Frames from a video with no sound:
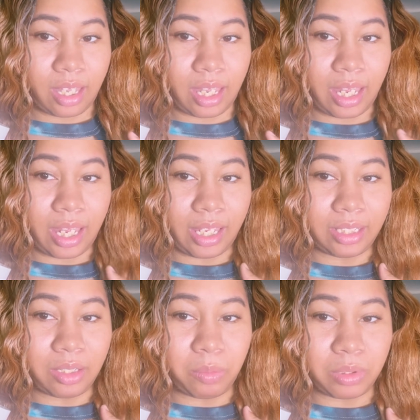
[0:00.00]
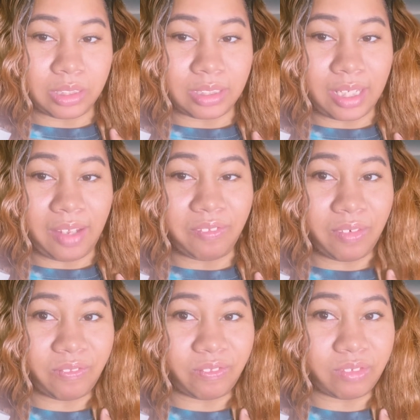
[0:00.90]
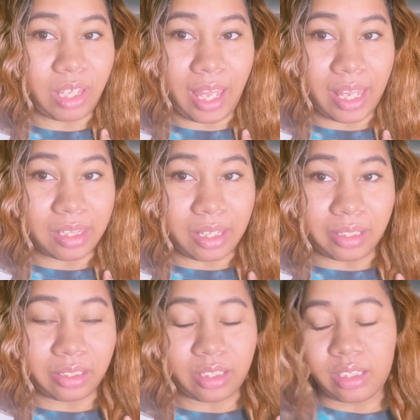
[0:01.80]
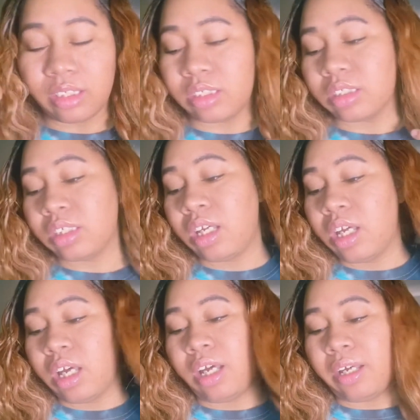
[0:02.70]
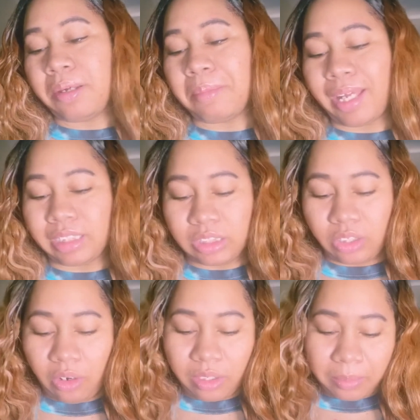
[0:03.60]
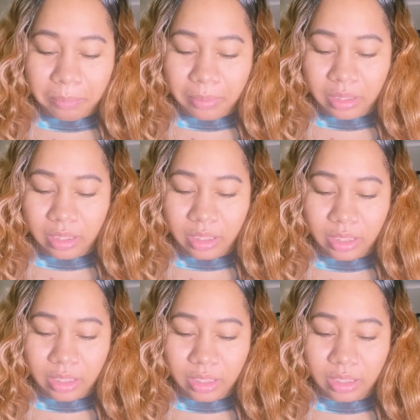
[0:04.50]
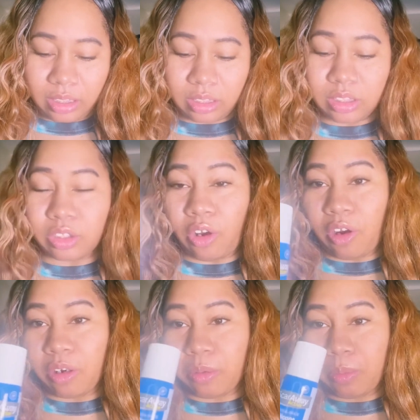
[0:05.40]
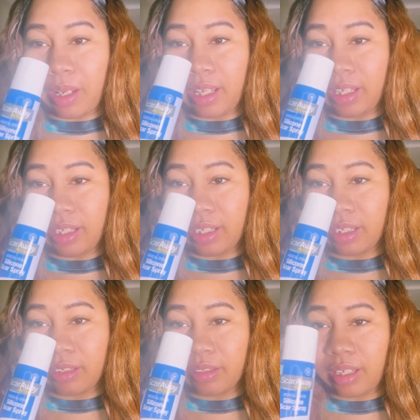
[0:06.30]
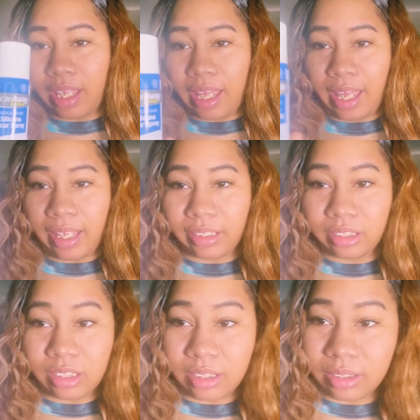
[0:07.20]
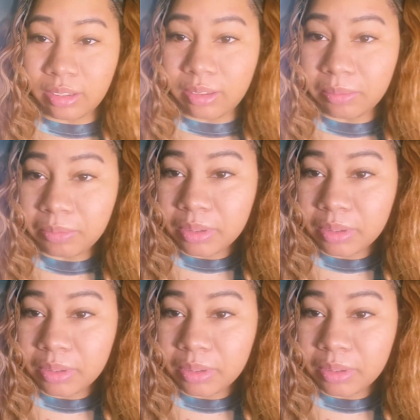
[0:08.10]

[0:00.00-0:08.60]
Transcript: and it was never flat like this. I started putting ScarAway Active